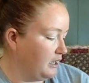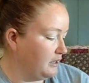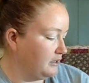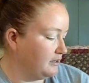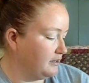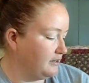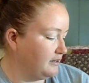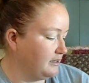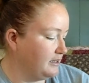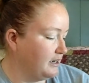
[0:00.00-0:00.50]

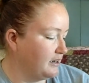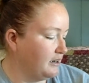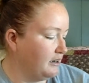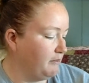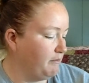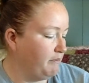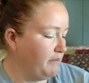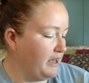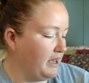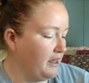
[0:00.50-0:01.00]

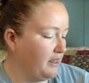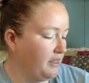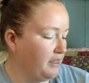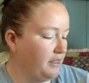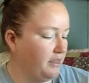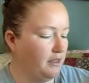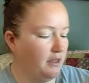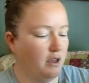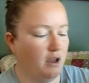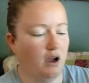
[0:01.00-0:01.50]
Sarah
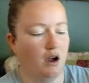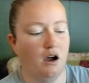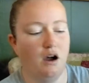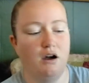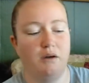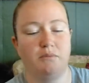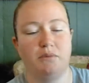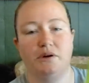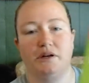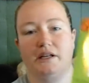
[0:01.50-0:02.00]
Beth
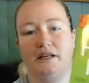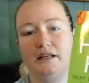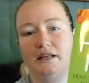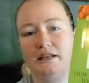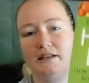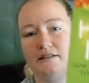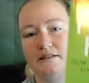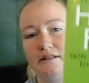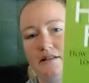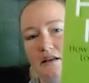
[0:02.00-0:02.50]
Aubrey
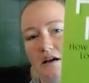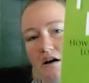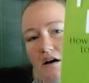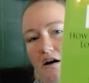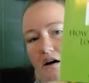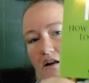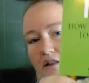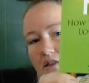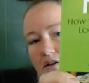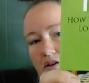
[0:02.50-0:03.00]
is the
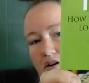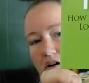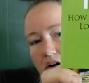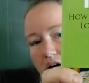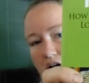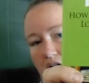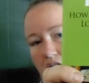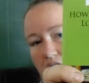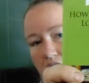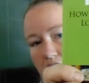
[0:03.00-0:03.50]

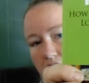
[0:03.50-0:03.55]
author.